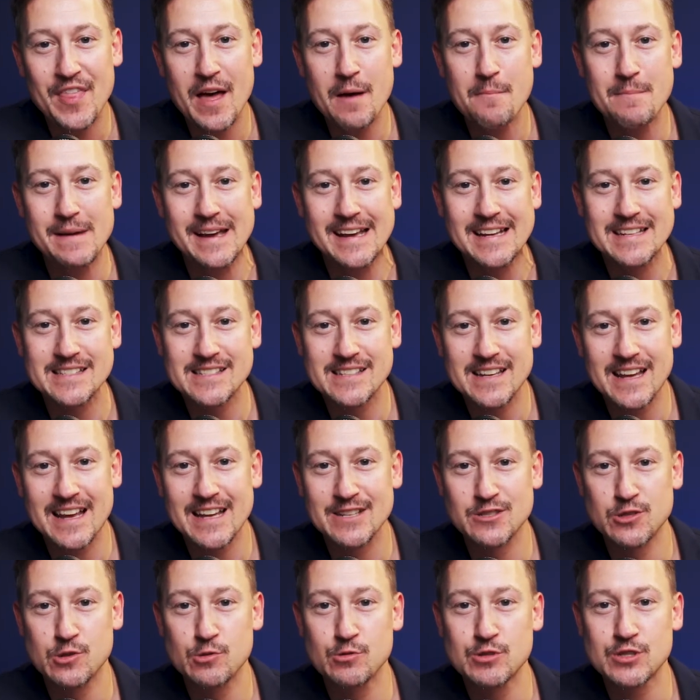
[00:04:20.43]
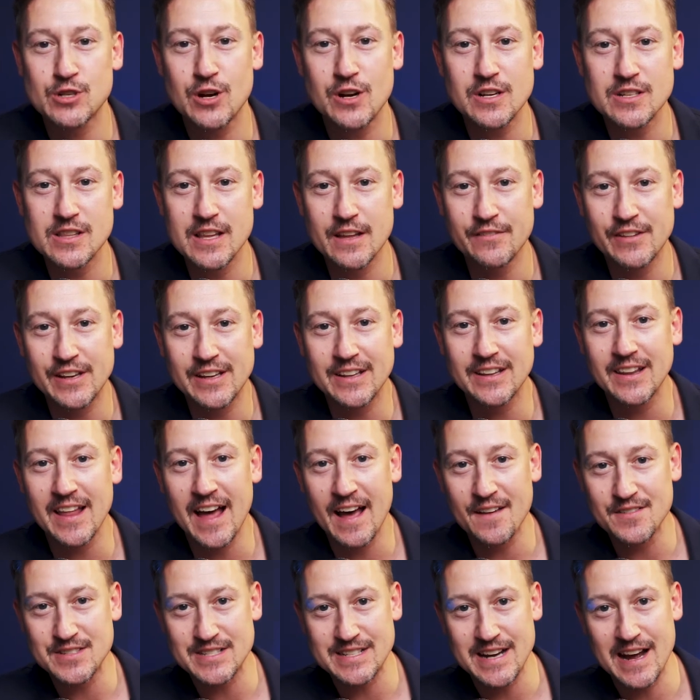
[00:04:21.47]
that means is you start living a
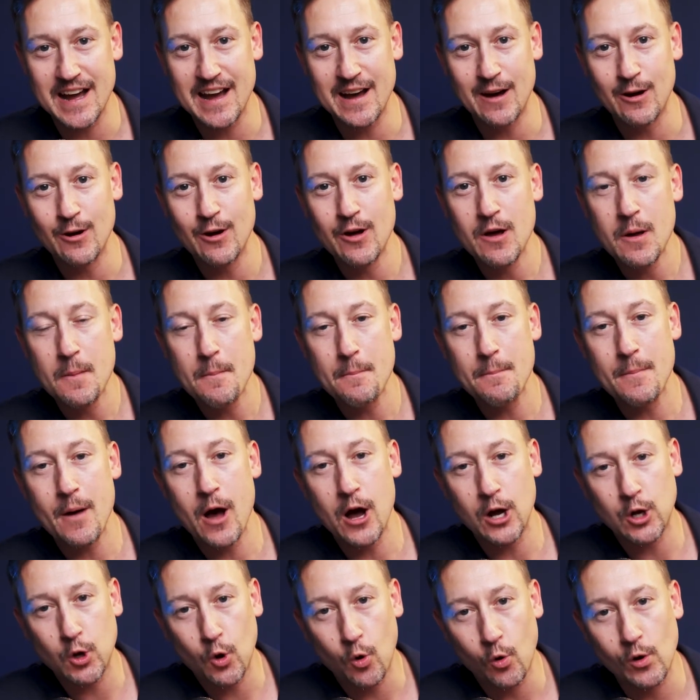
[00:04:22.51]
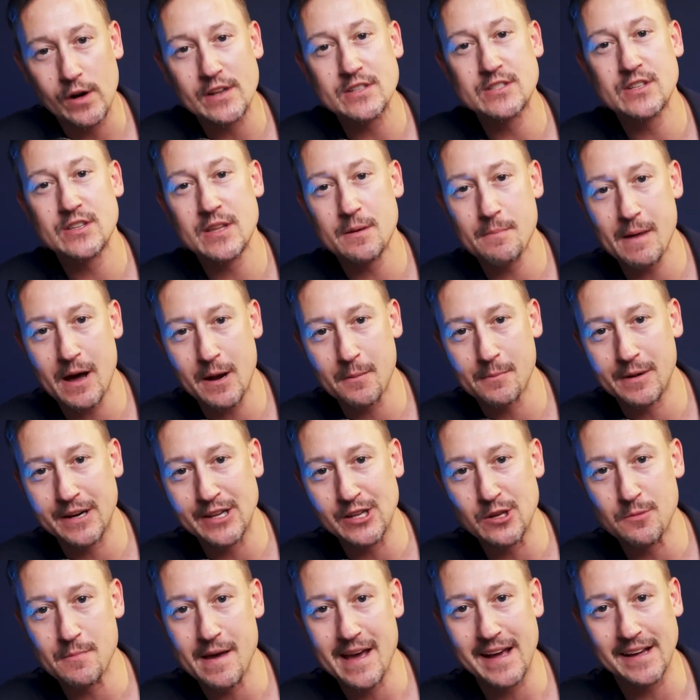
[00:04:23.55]
lifestyle according to the amount of money
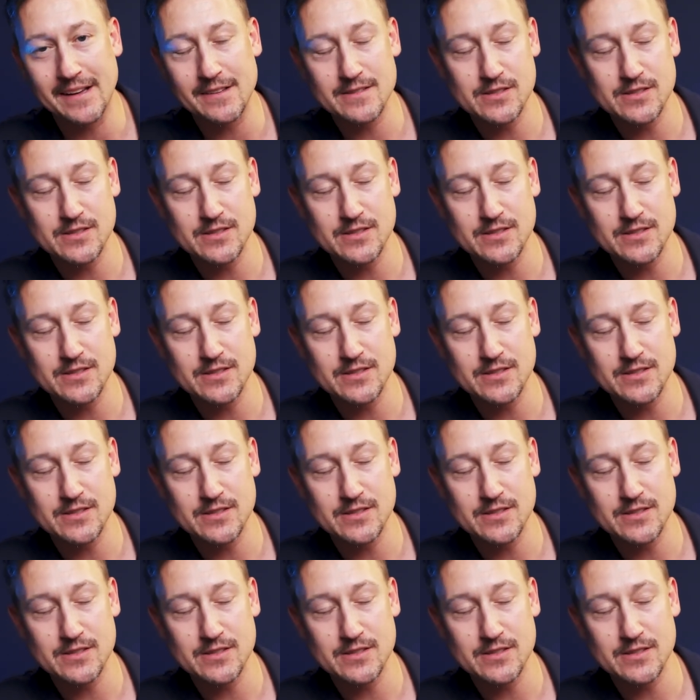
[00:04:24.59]
you make.